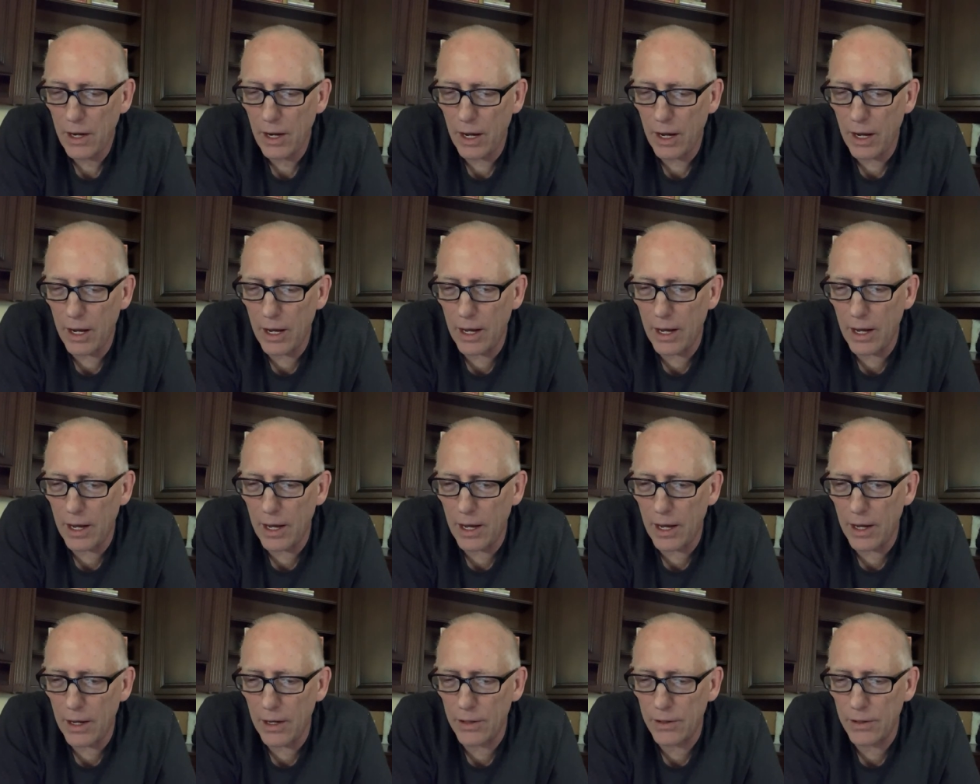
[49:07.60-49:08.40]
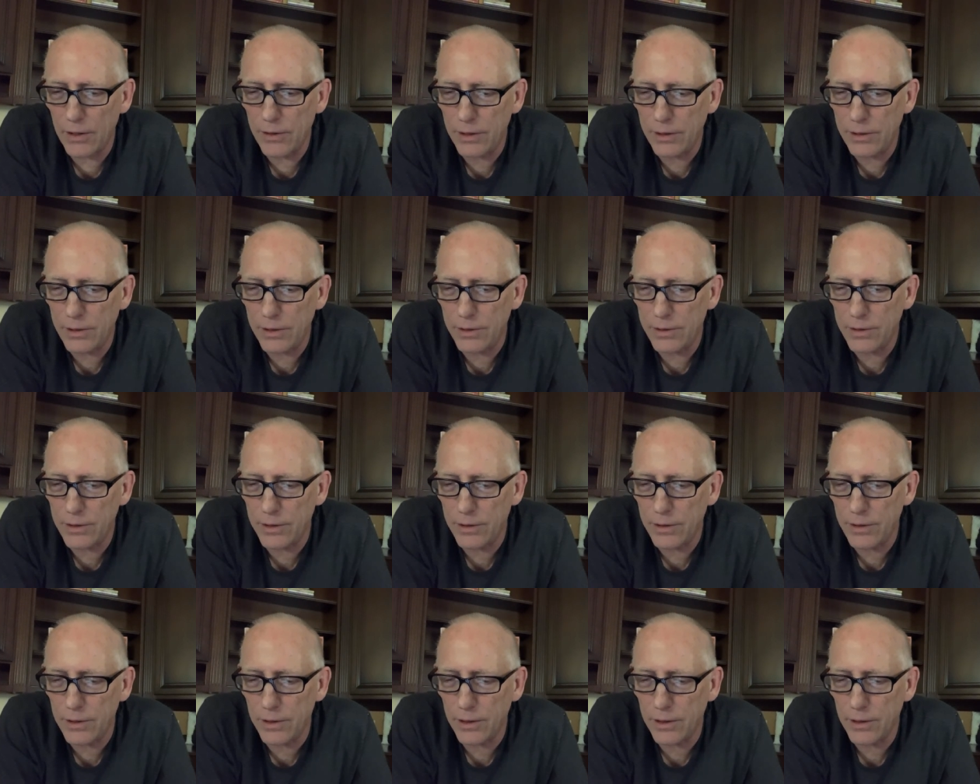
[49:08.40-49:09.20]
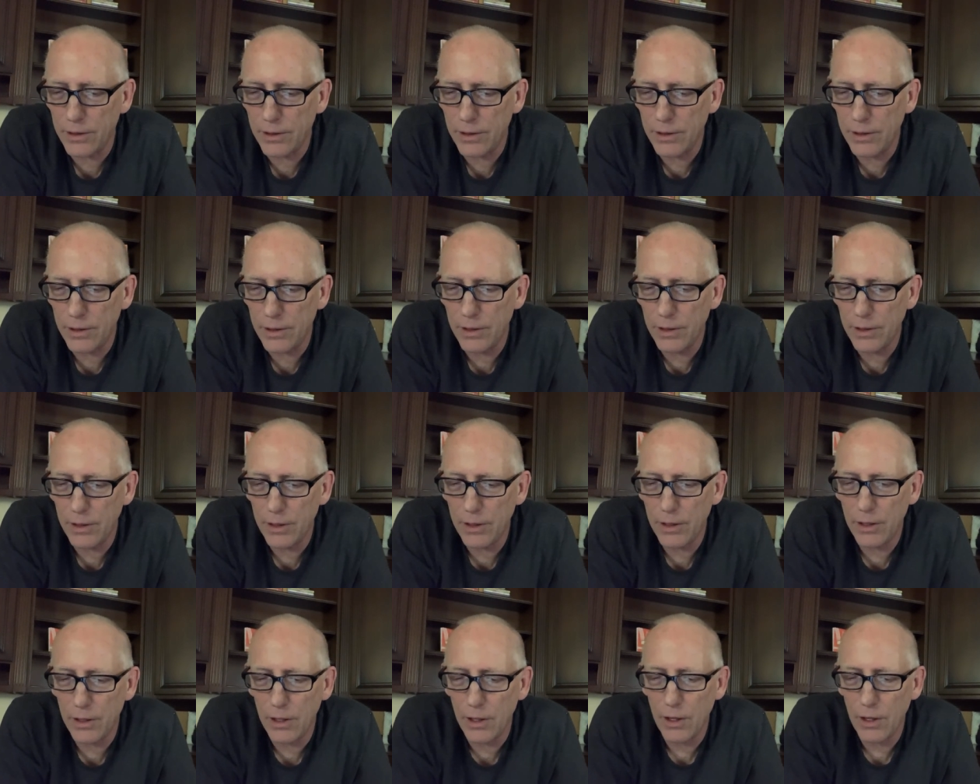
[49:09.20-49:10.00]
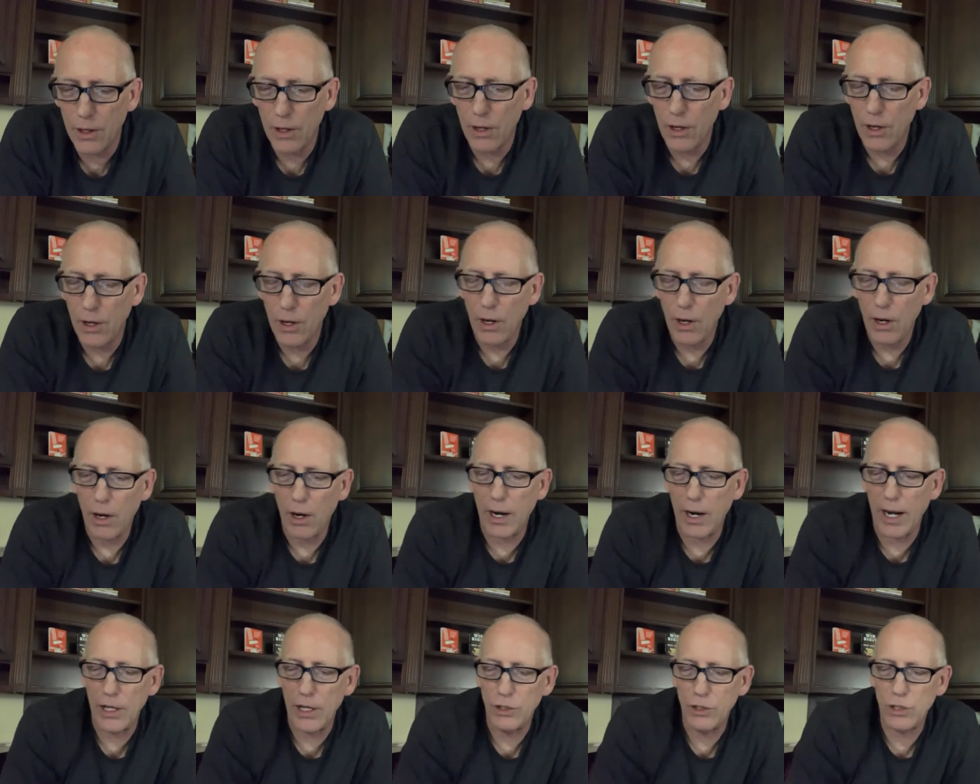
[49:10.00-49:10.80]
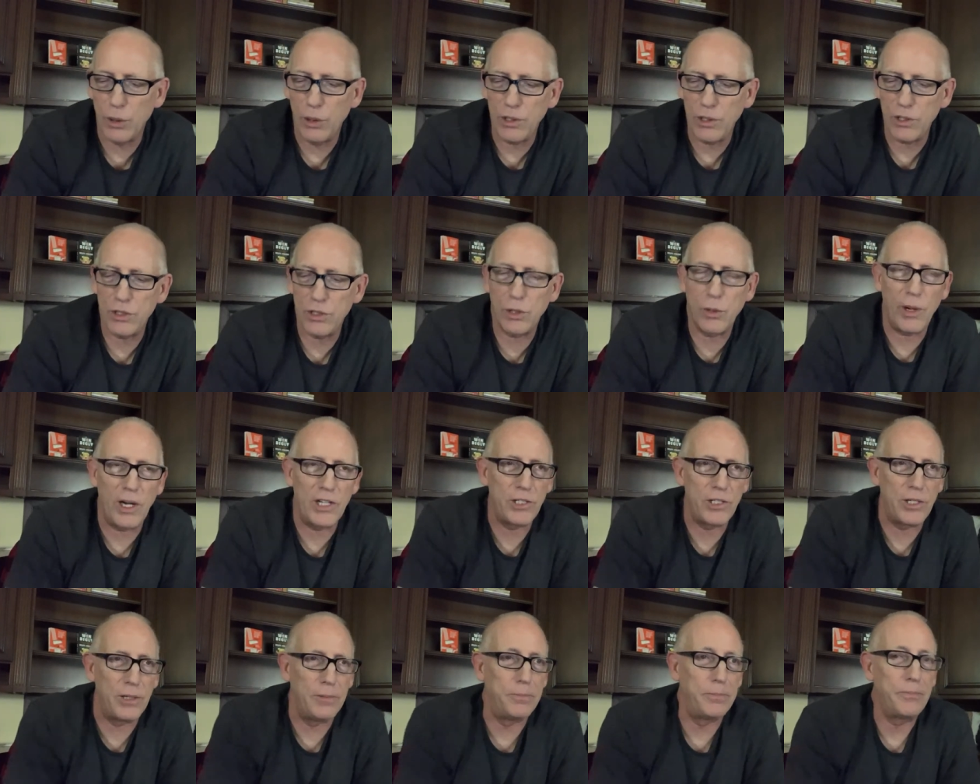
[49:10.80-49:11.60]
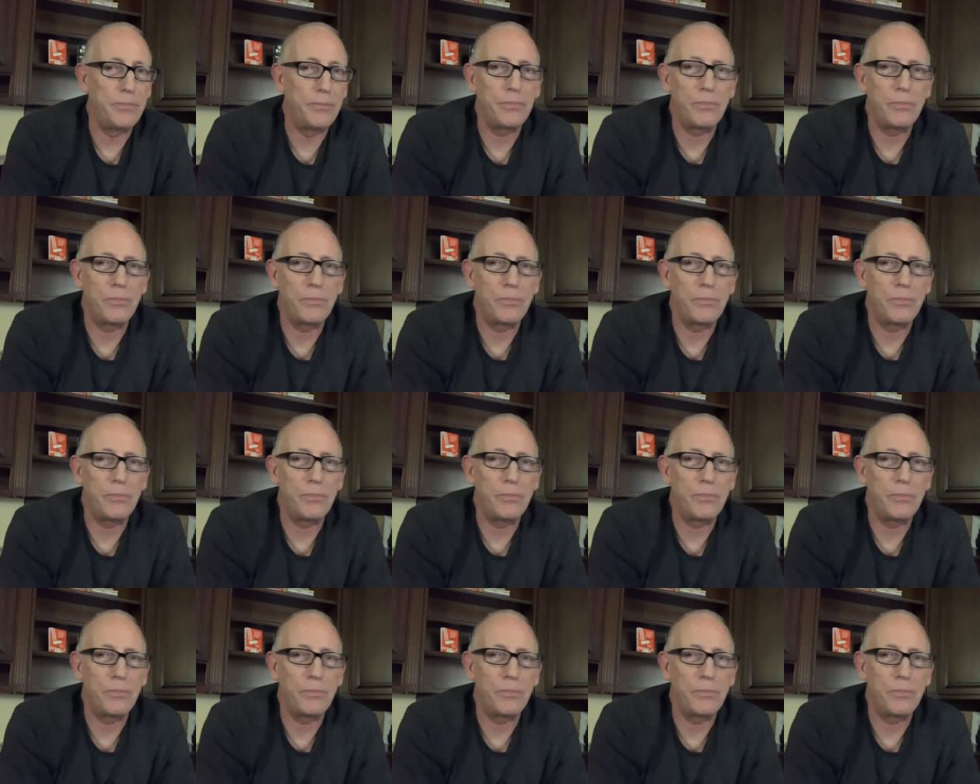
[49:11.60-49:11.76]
uh, All right, so here's the question.